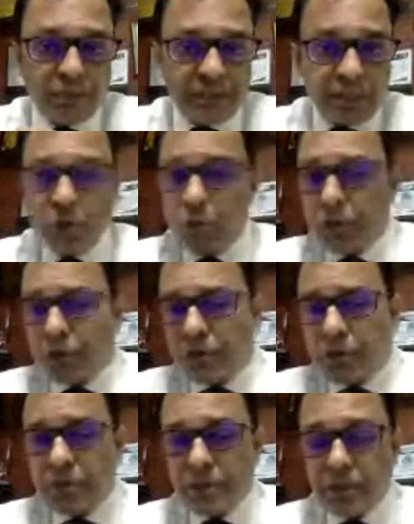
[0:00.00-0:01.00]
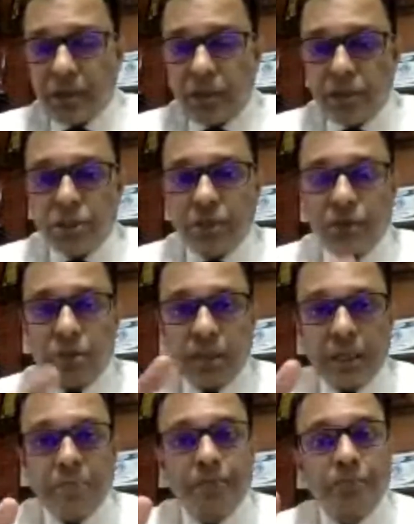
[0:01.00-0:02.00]
This endometriosis is a condition which,
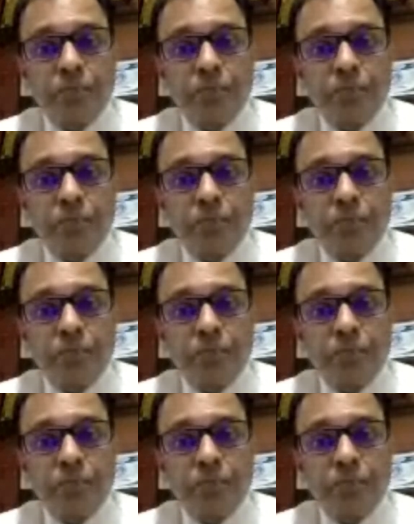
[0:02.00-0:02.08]
again,